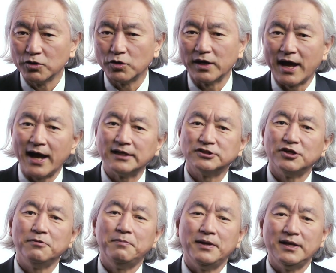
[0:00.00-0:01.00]
could
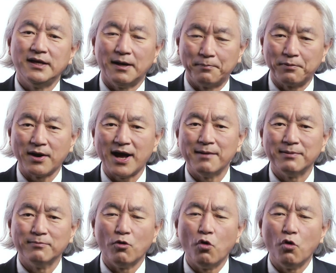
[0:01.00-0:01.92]
actually be a problem